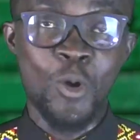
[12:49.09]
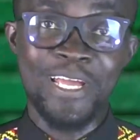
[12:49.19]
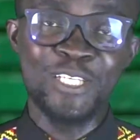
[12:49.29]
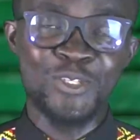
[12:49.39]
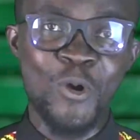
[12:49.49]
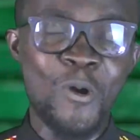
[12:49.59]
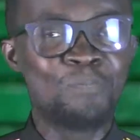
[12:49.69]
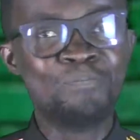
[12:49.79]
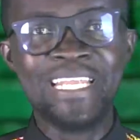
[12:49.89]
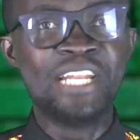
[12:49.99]
Okay, so
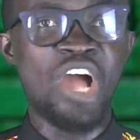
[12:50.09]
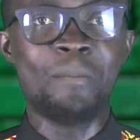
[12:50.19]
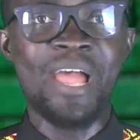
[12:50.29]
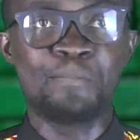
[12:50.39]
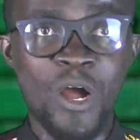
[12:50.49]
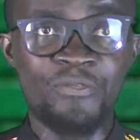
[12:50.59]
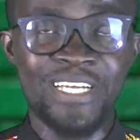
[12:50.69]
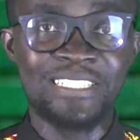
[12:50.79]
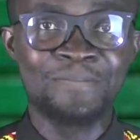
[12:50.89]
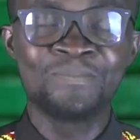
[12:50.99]
meaning you are my
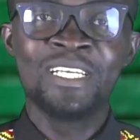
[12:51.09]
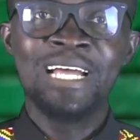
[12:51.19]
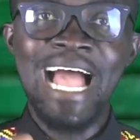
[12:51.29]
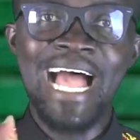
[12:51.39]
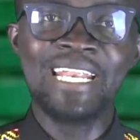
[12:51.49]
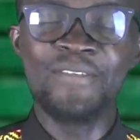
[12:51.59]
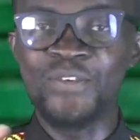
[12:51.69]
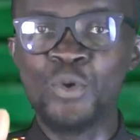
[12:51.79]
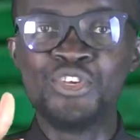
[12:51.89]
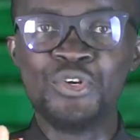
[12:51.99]
prophet, and
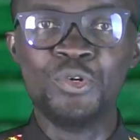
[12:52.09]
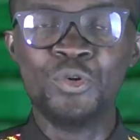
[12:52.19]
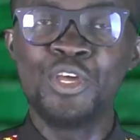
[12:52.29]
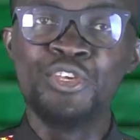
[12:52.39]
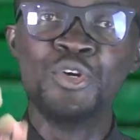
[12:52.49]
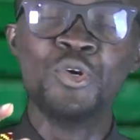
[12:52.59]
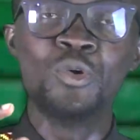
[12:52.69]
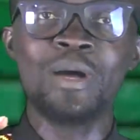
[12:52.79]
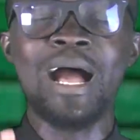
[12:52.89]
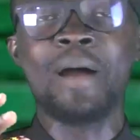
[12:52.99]
through
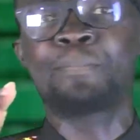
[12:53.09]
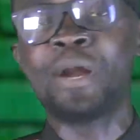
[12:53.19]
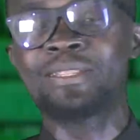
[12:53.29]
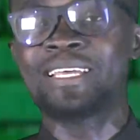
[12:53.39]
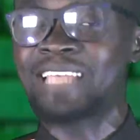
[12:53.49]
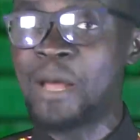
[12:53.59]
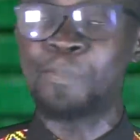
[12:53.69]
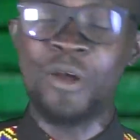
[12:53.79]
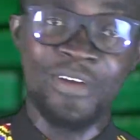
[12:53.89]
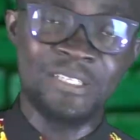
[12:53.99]
you are the term
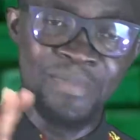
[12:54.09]
prophet